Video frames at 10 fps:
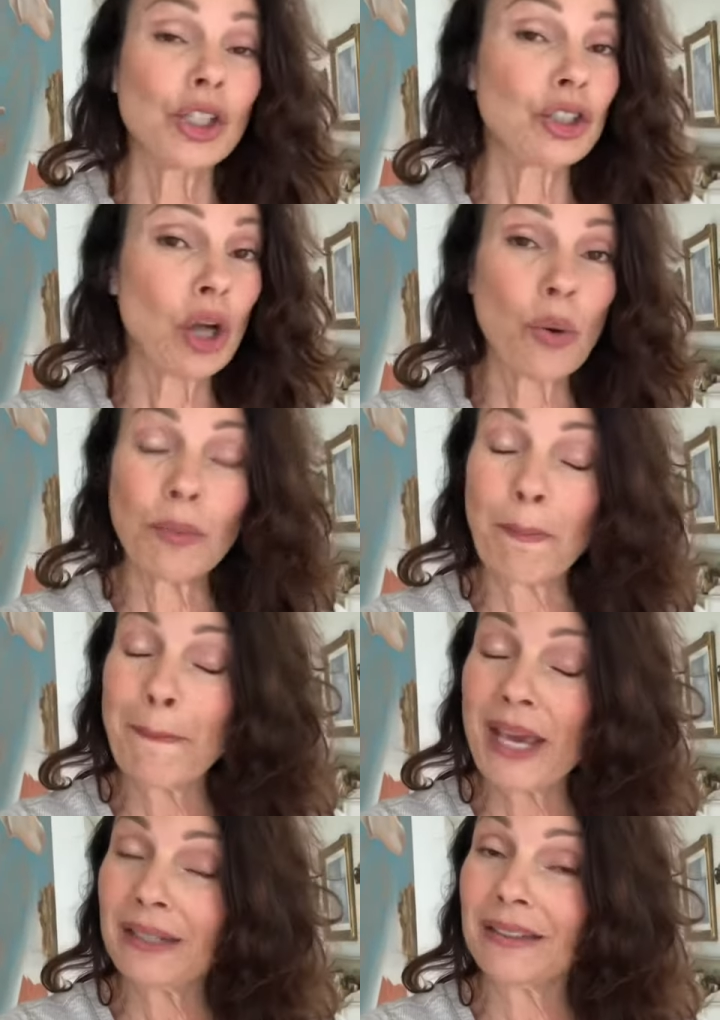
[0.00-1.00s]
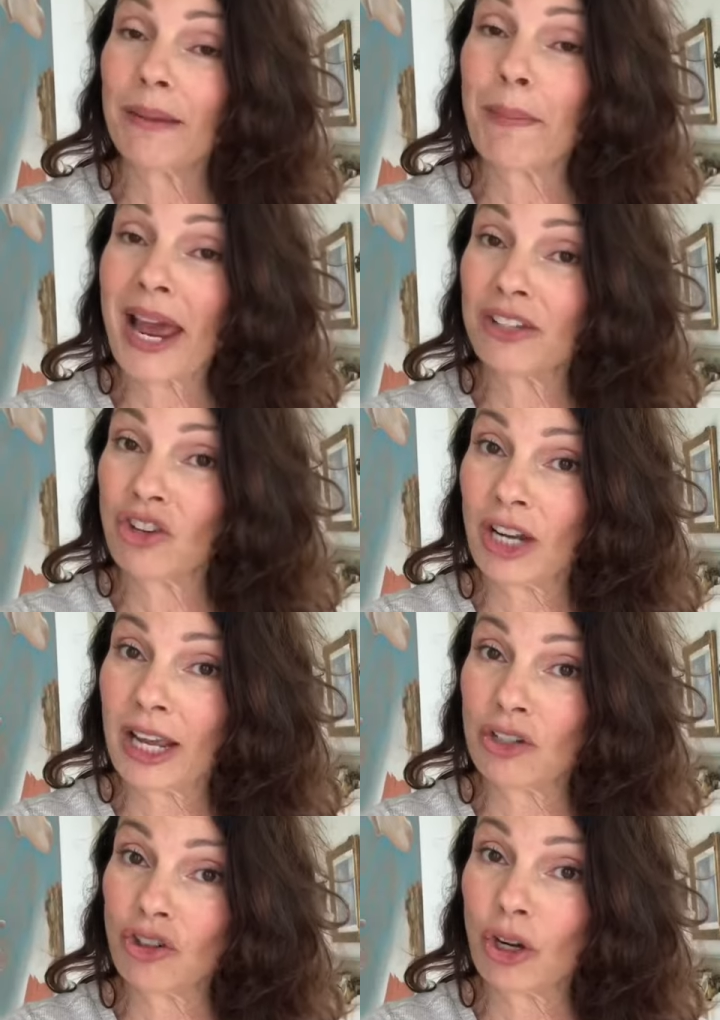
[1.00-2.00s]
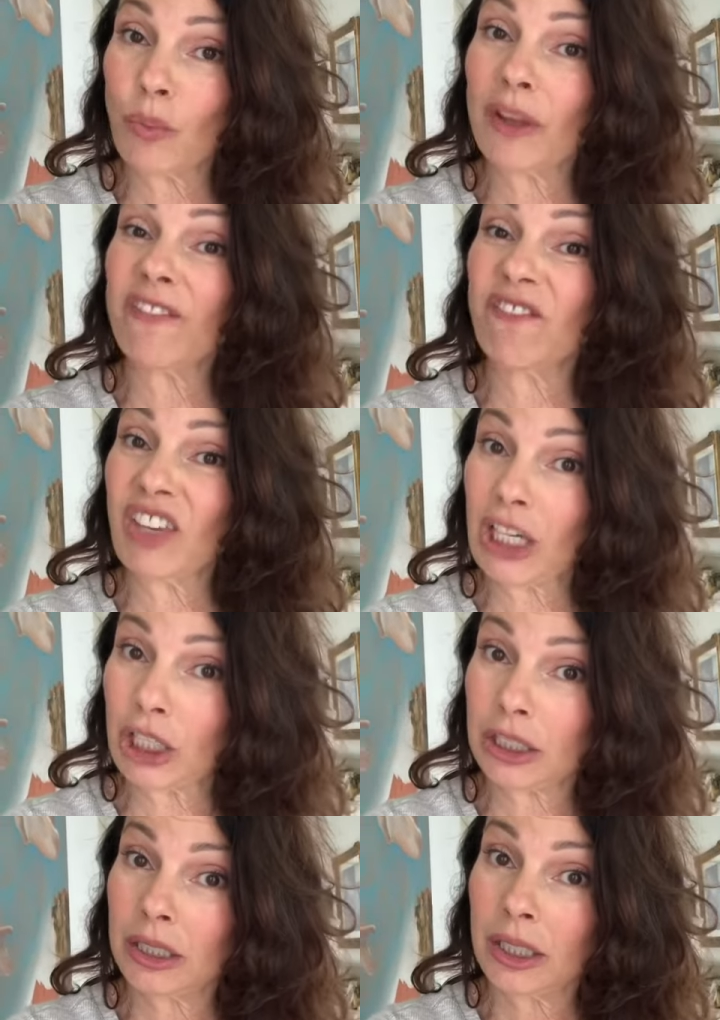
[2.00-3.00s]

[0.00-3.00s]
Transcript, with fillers: don't mix imagination with fear.